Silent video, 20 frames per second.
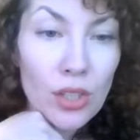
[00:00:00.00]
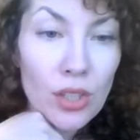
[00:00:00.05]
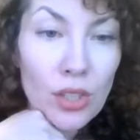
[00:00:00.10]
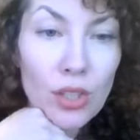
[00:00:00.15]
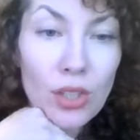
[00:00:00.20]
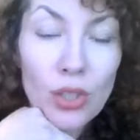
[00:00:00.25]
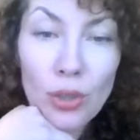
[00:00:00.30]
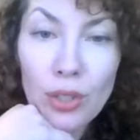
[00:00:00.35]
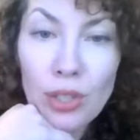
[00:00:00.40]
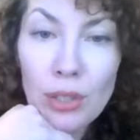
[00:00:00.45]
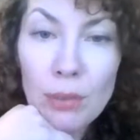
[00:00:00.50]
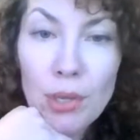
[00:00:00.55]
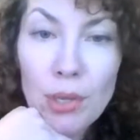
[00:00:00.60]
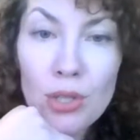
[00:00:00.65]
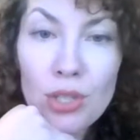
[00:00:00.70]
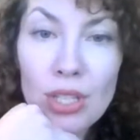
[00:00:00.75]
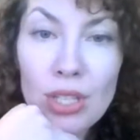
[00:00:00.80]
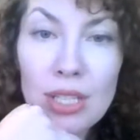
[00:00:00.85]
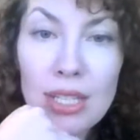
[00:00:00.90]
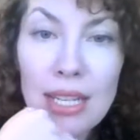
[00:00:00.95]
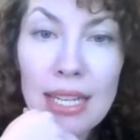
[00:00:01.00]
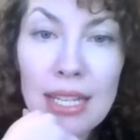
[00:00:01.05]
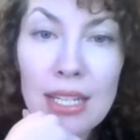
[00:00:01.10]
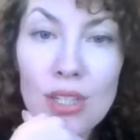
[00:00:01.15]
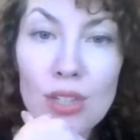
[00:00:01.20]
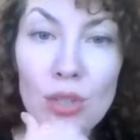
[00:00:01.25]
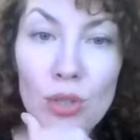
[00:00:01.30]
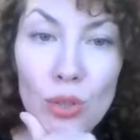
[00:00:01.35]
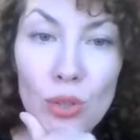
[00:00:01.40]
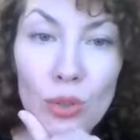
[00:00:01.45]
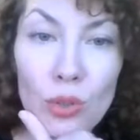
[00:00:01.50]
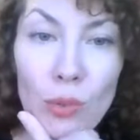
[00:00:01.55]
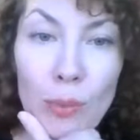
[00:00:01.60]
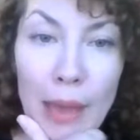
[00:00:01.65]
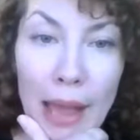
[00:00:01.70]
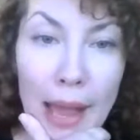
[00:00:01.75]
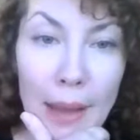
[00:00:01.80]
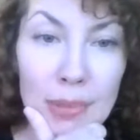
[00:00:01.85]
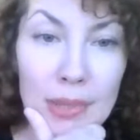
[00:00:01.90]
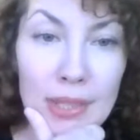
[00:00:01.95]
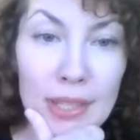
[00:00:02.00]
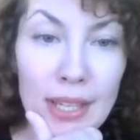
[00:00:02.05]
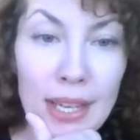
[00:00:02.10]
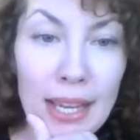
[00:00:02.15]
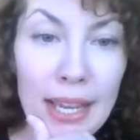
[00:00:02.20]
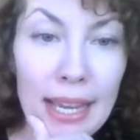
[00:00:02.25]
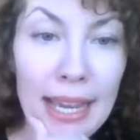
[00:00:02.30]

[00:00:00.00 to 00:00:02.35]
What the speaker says: Your emotion is Google Maps.